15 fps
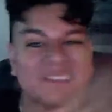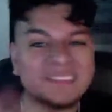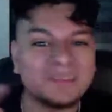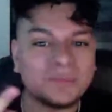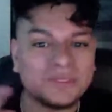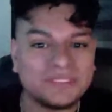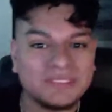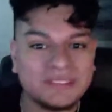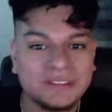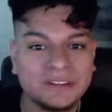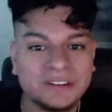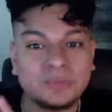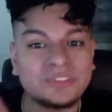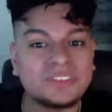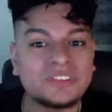wasn't there. It
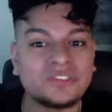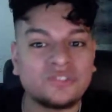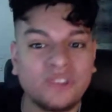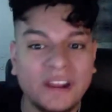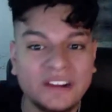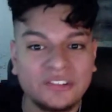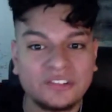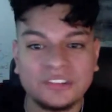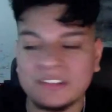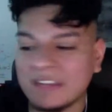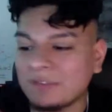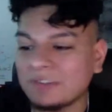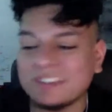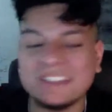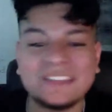was a distraction.
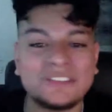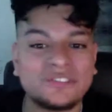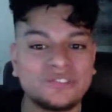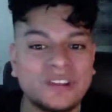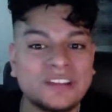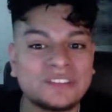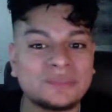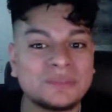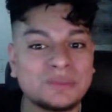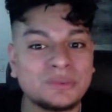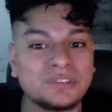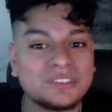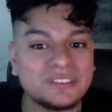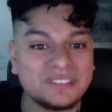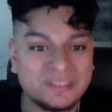Everything that distracted me
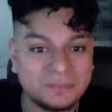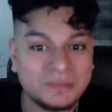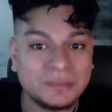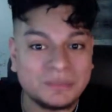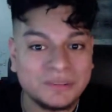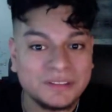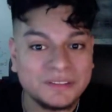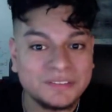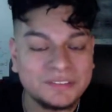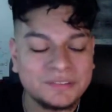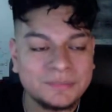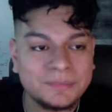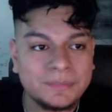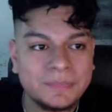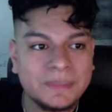was in my place.
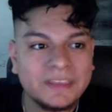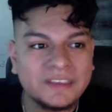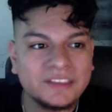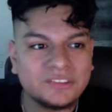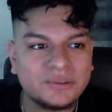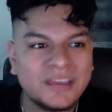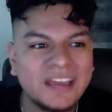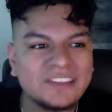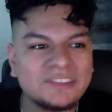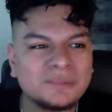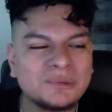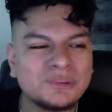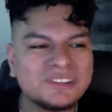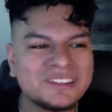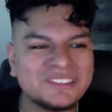So I had to be
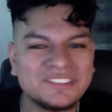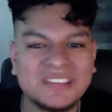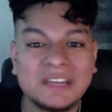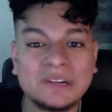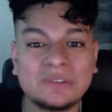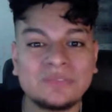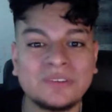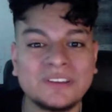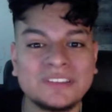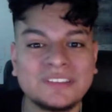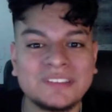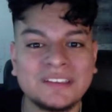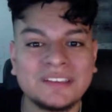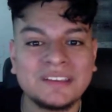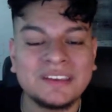willing to sacrifice
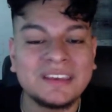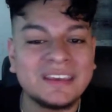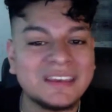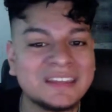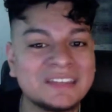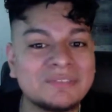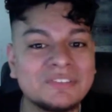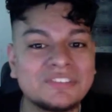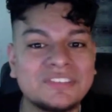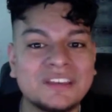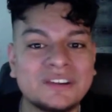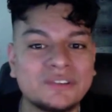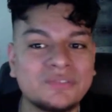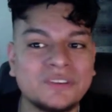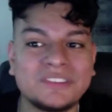that and even
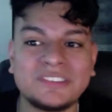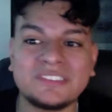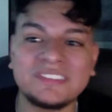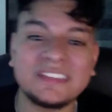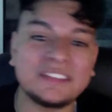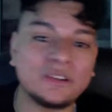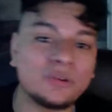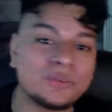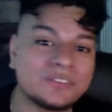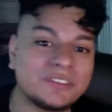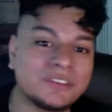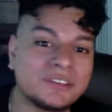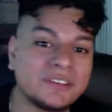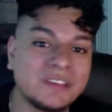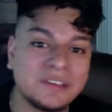sacrifice and say no
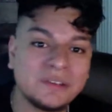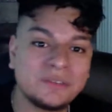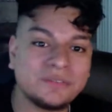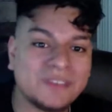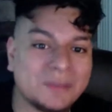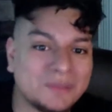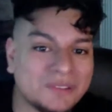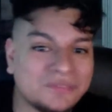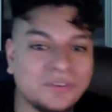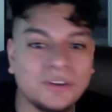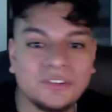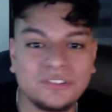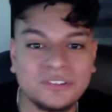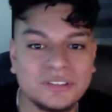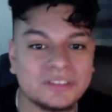to family
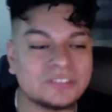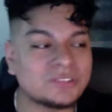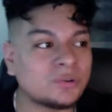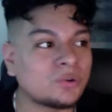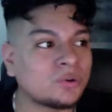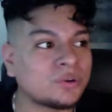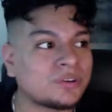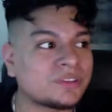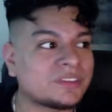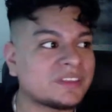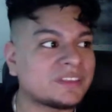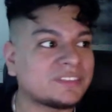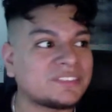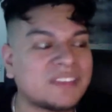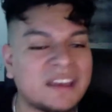functions or
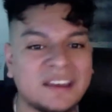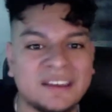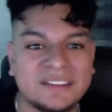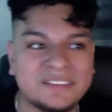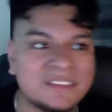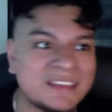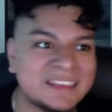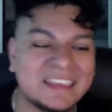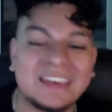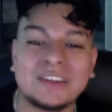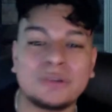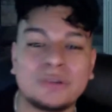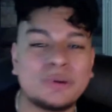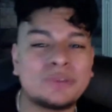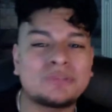this. I, I can't
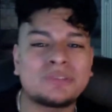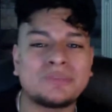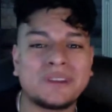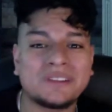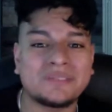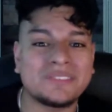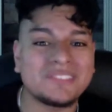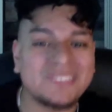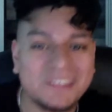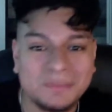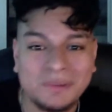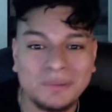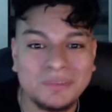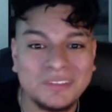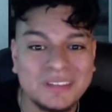go out for breakfast today,
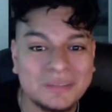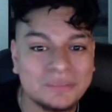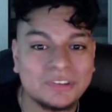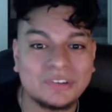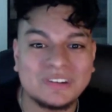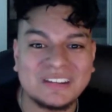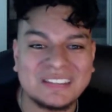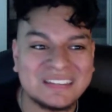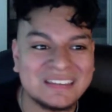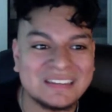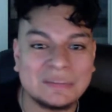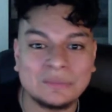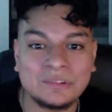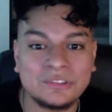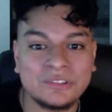mom and dad. I'm sorry. I can't.
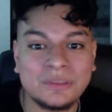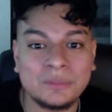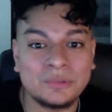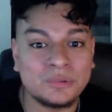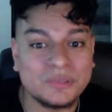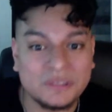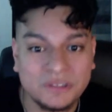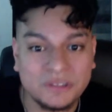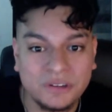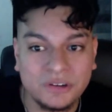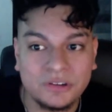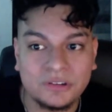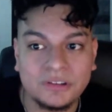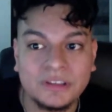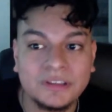I'm just, I'm doing a
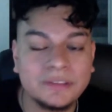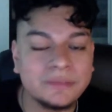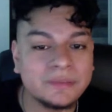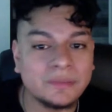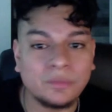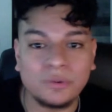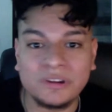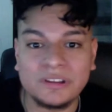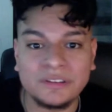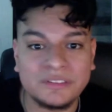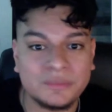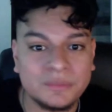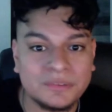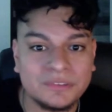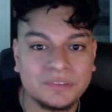call. I'm working on the
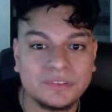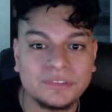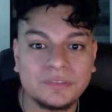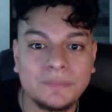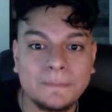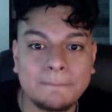business.